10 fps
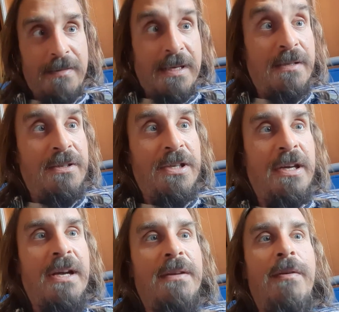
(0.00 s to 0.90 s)
and she
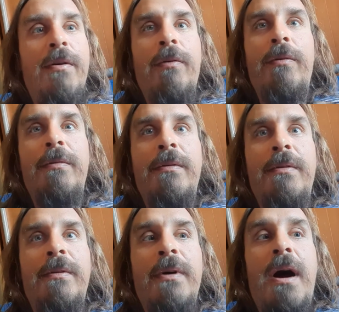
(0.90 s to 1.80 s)
can know
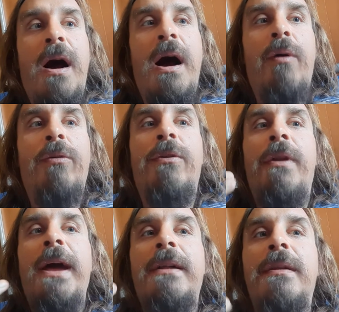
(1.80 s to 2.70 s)
how
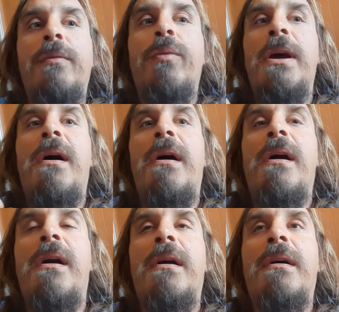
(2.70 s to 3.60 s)
connected we
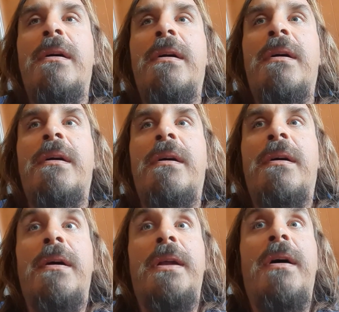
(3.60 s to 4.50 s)
are
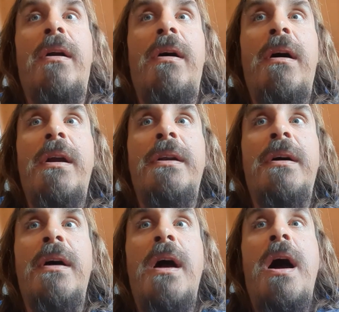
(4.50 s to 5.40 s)
in our heart,
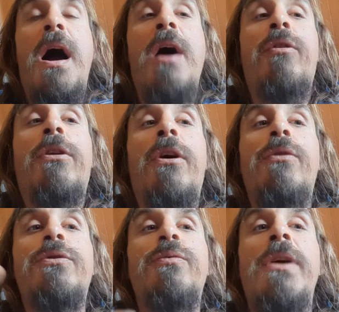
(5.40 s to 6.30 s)
how
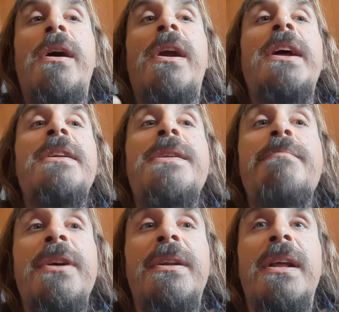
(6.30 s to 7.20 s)
close we are
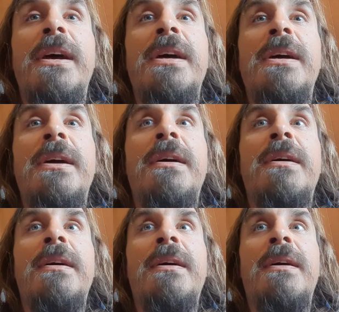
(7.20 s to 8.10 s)
intimately.
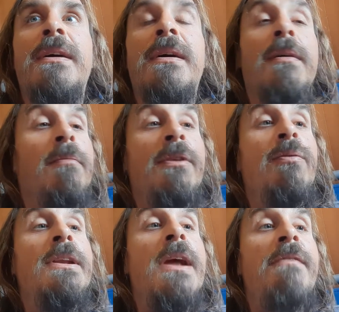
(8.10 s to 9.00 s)
But
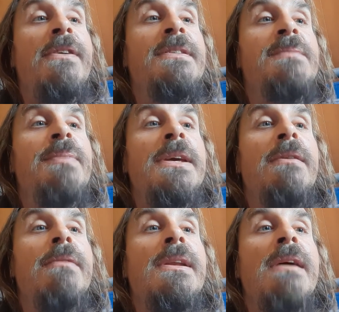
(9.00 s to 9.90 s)
we never speak,
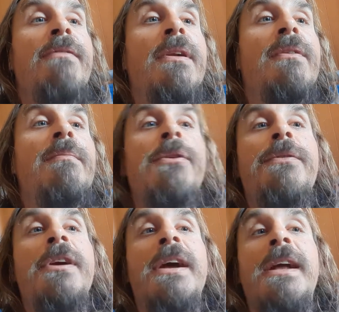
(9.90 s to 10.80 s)
we never
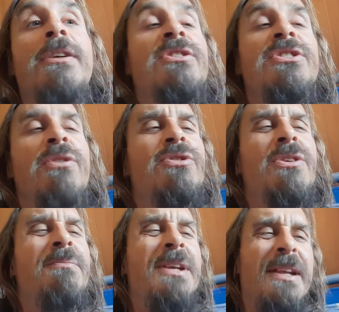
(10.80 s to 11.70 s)
communicate on social
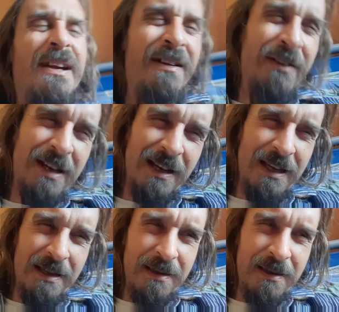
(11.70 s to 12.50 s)
media, really.